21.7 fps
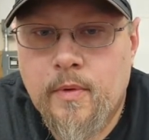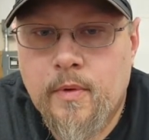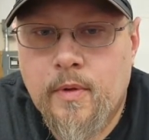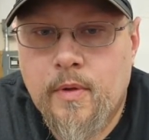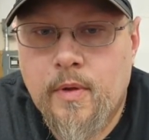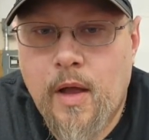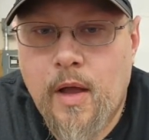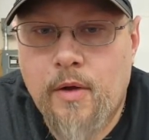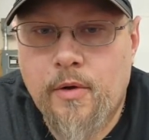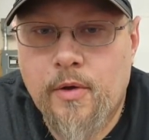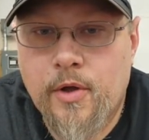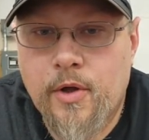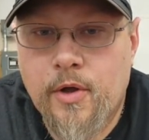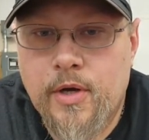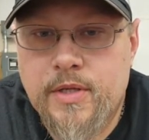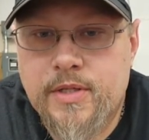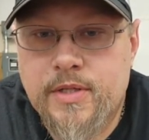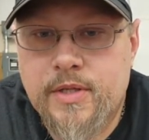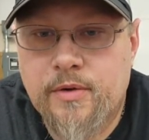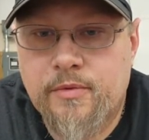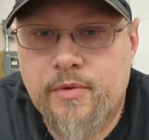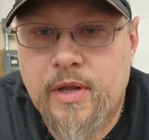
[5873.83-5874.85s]
How good
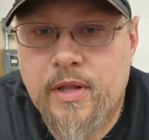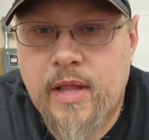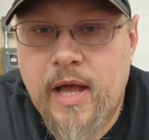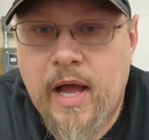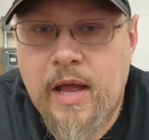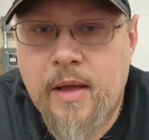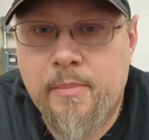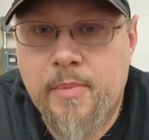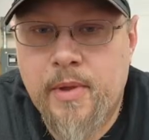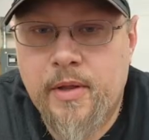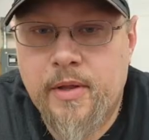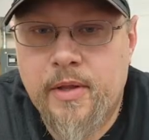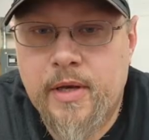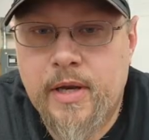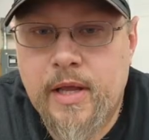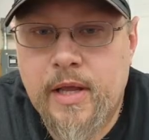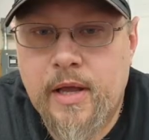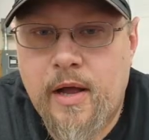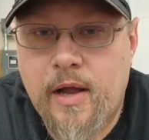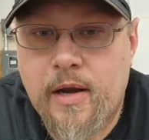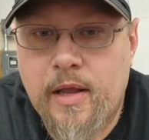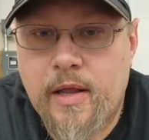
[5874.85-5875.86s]
is the
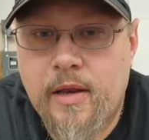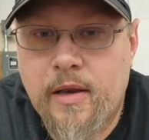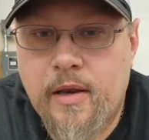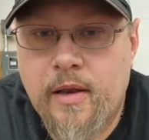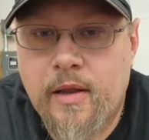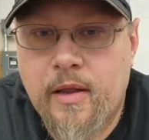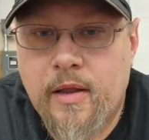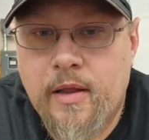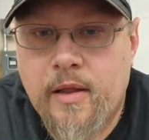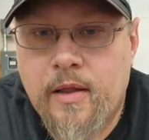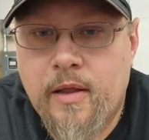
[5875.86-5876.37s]
reliability on it?